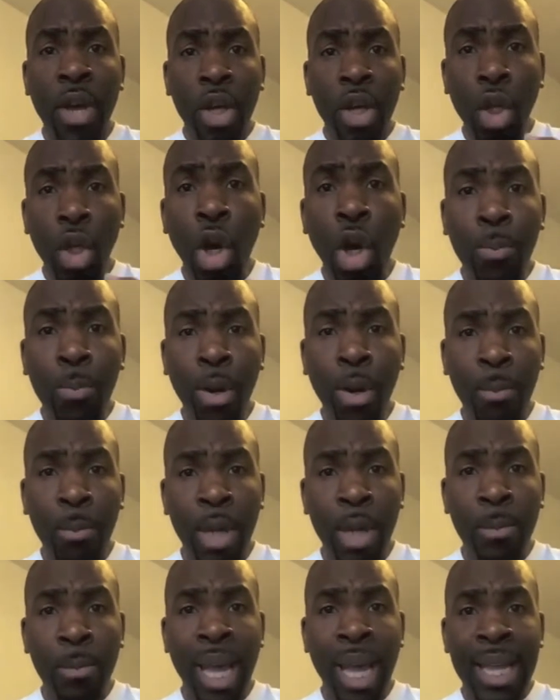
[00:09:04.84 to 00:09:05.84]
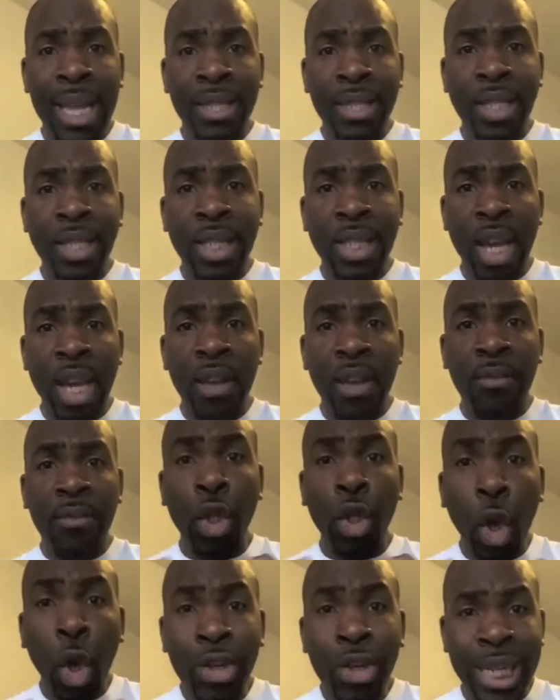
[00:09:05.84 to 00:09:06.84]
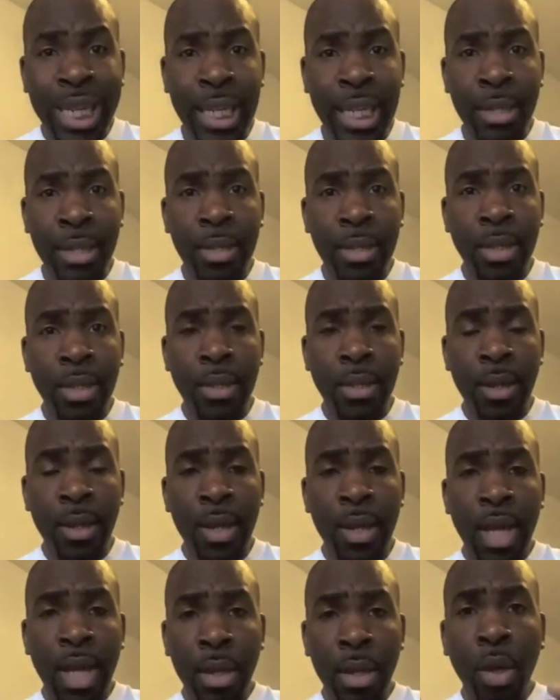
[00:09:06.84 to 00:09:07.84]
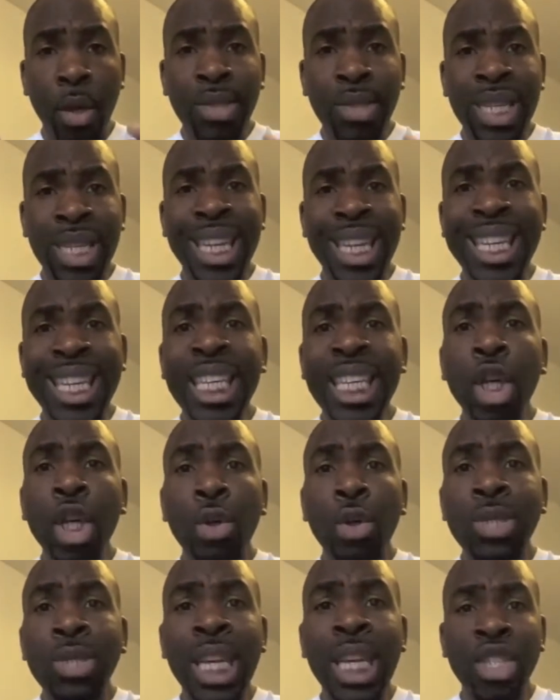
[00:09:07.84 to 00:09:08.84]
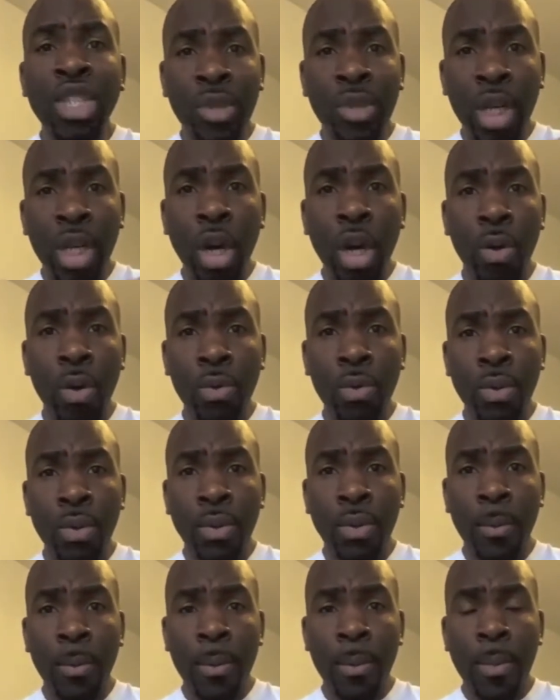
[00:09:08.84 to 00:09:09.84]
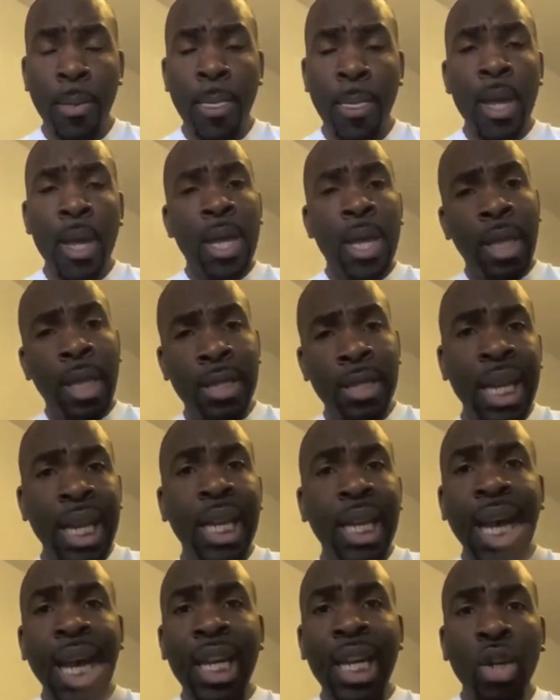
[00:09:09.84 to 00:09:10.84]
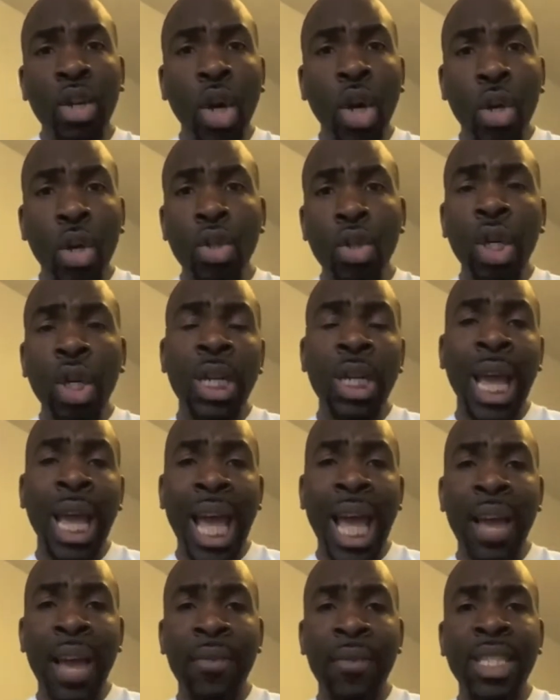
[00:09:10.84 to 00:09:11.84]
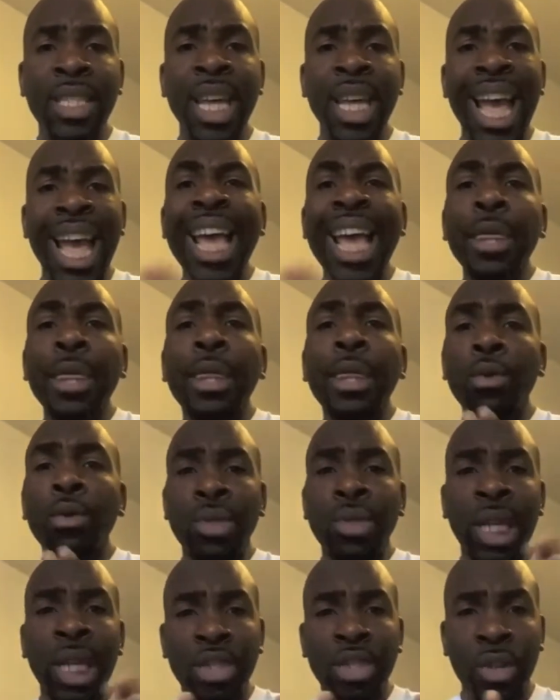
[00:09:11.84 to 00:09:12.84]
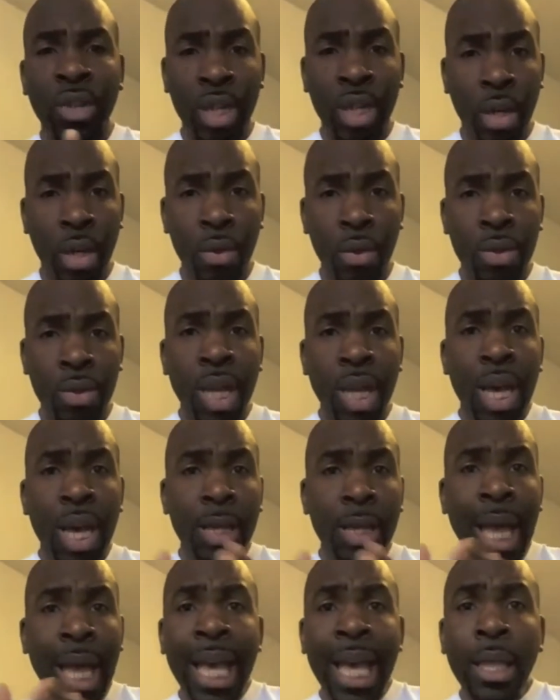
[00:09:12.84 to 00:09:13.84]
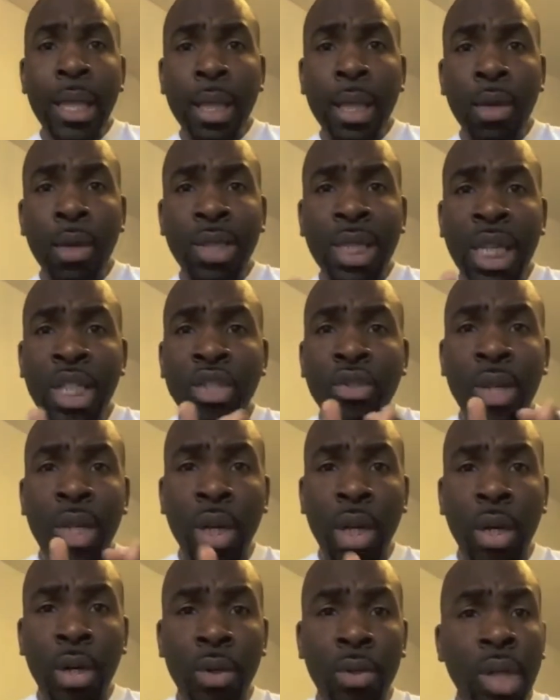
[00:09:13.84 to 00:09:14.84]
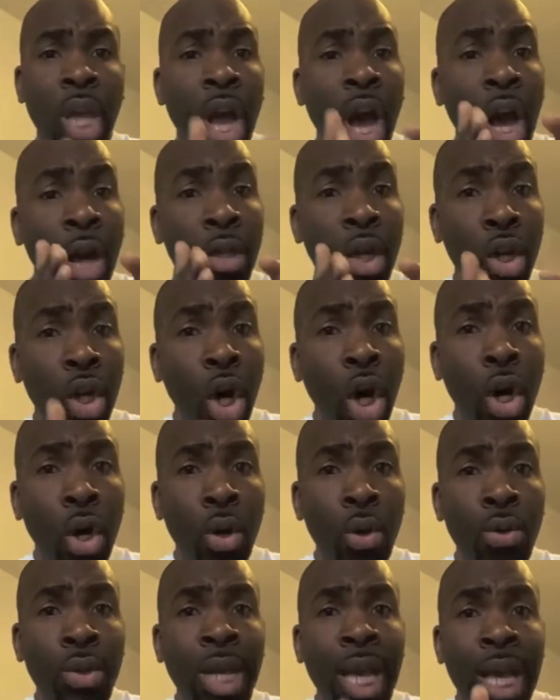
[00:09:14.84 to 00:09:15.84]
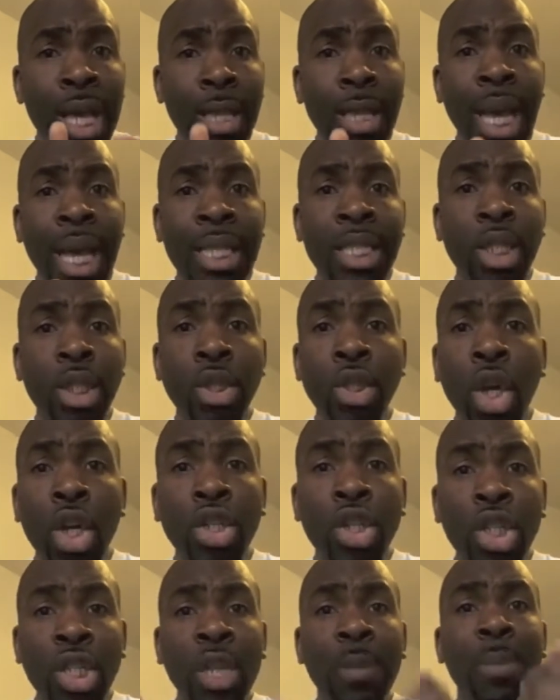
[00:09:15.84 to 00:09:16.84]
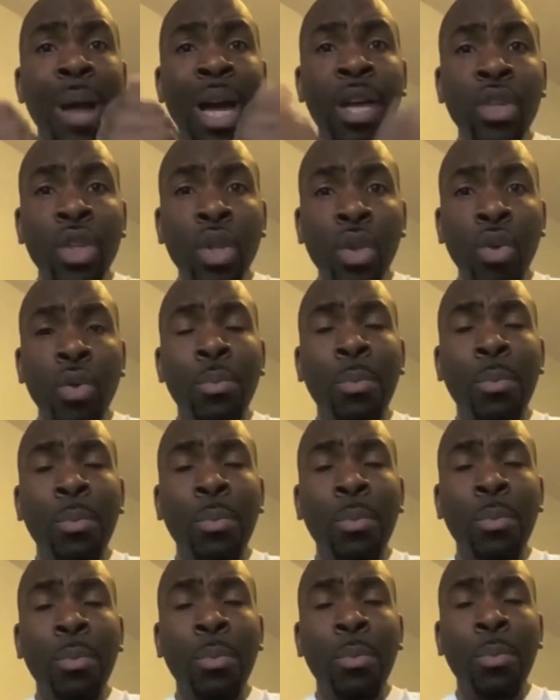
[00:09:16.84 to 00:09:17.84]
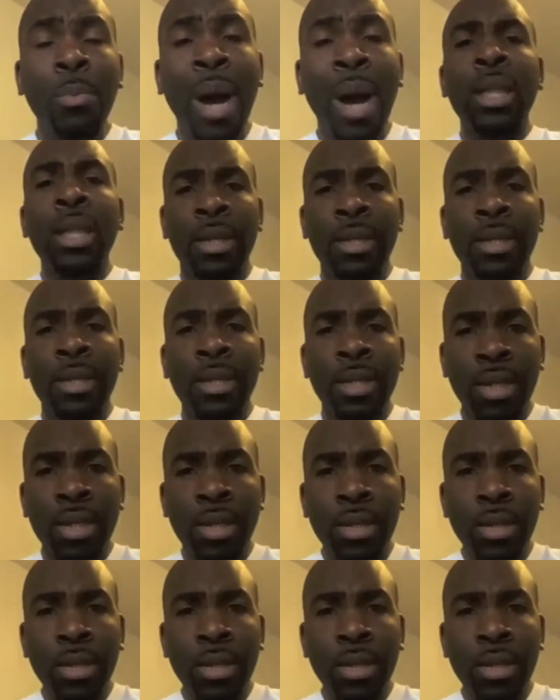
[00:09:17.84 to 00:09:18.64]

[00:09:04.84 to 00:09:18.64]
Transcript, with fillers: your problem and serve your needs. Those are the egocentric goals. The second kind of goal you're going to have is the ethnocentric goals. The ethnocentric goals are the goals that's not just about you, but about others.